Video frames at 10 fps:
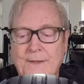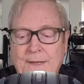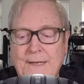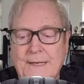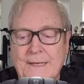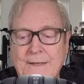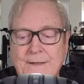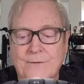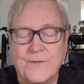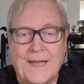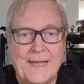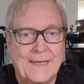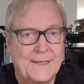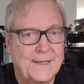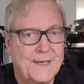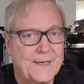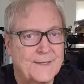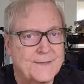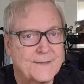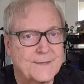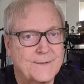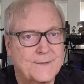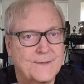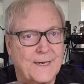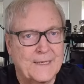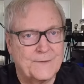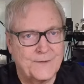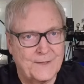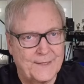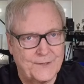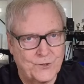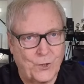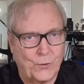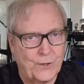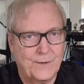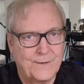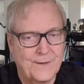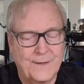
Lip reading: The fan is kind of like a joke.